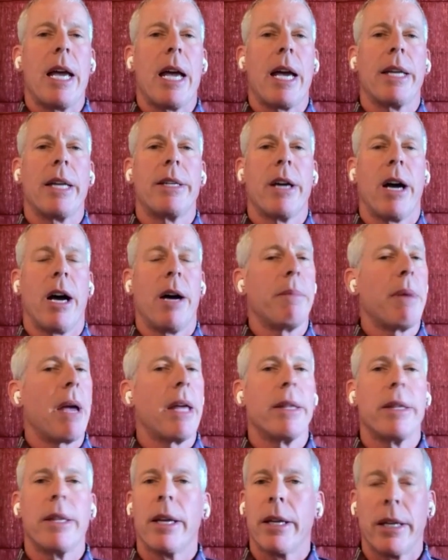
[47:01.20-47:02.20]
And
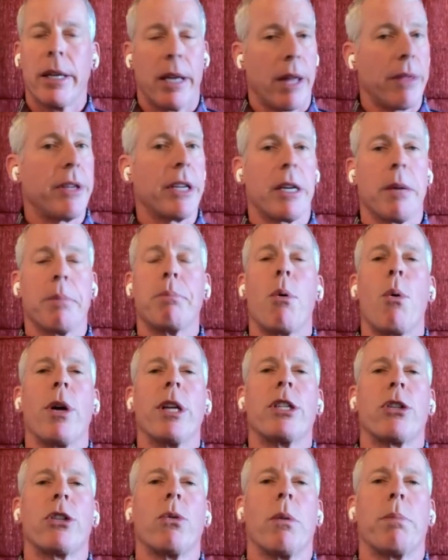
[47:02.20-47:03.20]
yeah, I think it
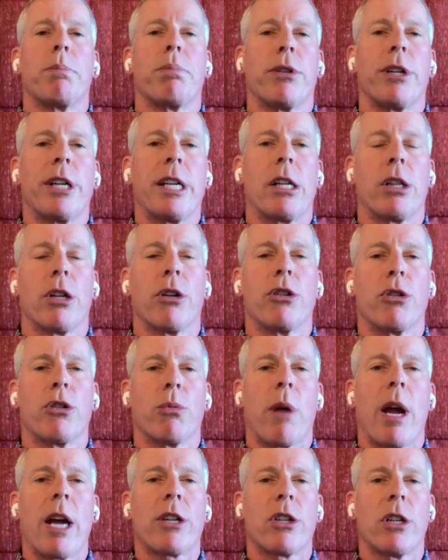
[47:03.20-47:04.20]
points to a pretty clear
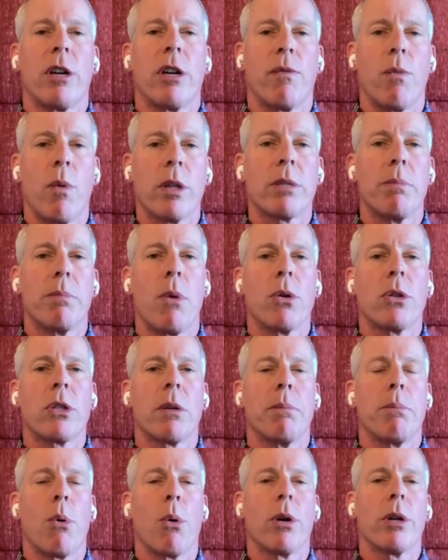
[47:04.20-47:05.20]
direction of what's
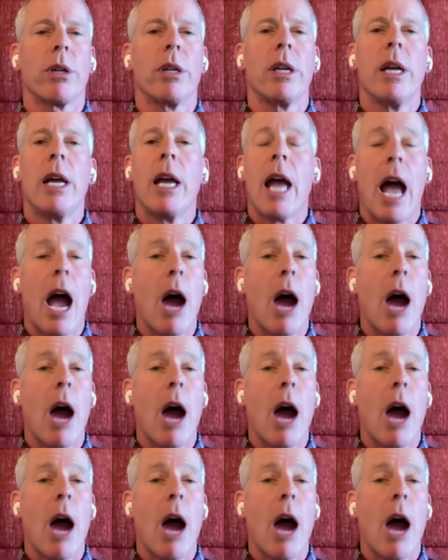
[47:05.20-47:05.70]
most important,